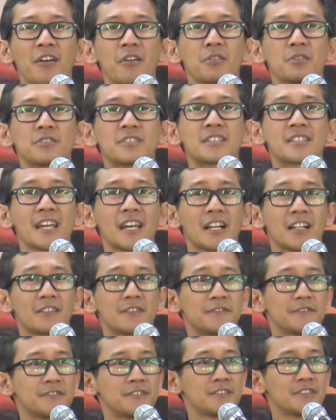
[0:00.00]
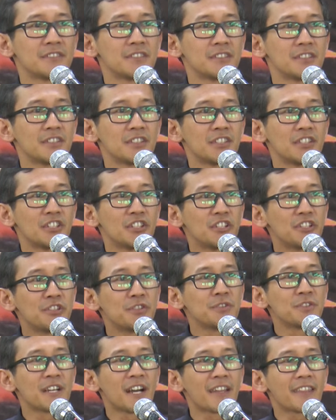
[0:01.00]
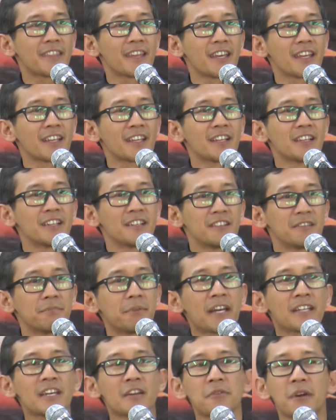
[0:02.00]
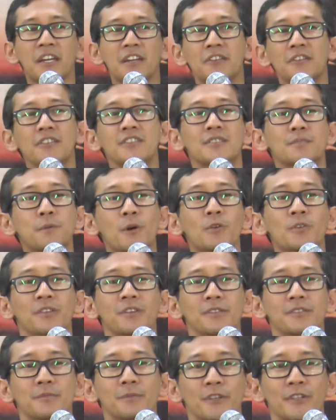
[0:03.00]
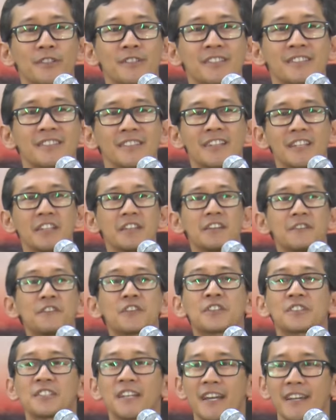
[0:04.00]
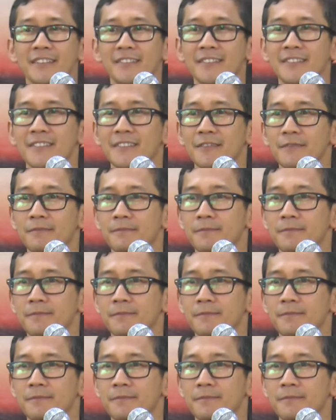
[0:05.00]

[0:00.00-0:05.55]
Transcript: own self do nothing. By the way, who spoke those words? If you could guess.